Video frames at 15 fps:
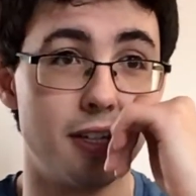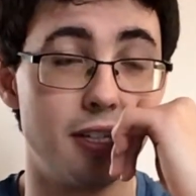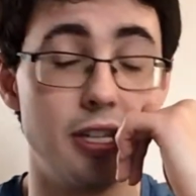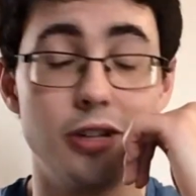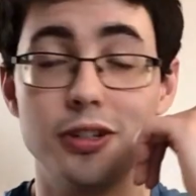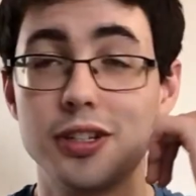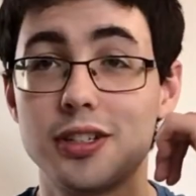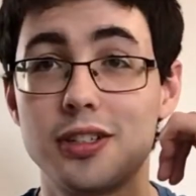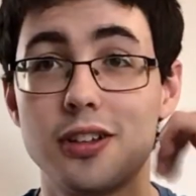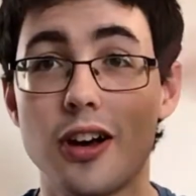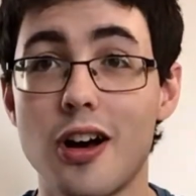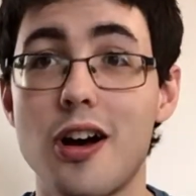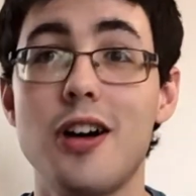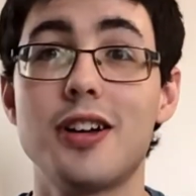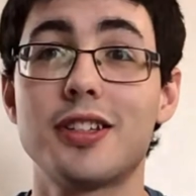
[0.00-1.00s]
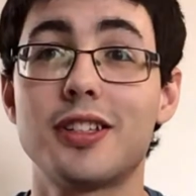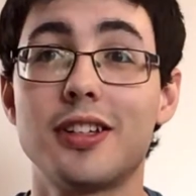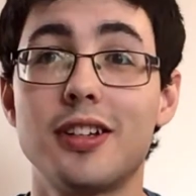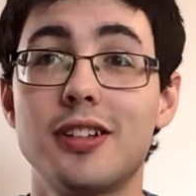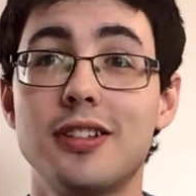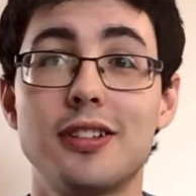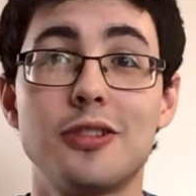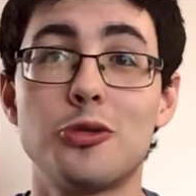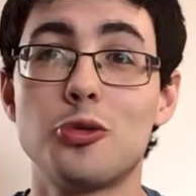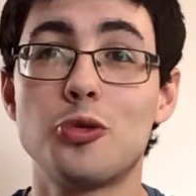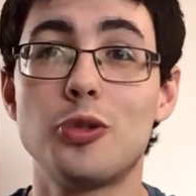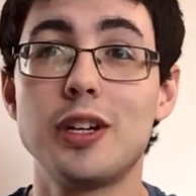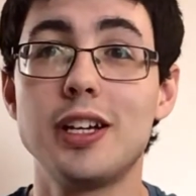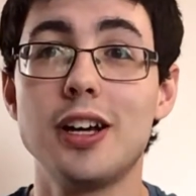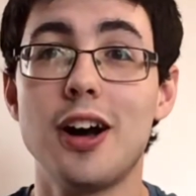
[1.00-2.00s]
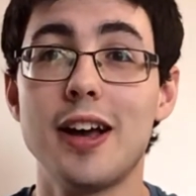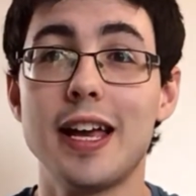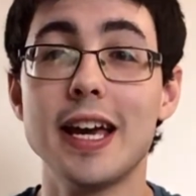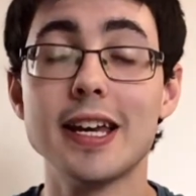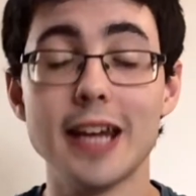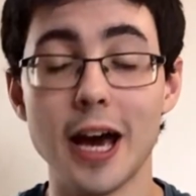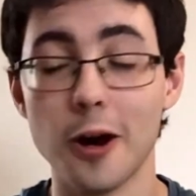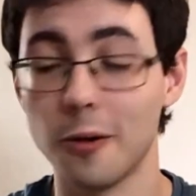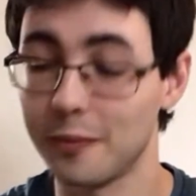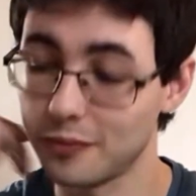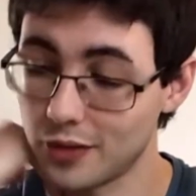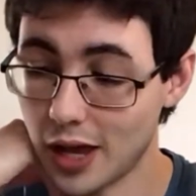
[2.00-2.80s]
You just asked, and we are here now.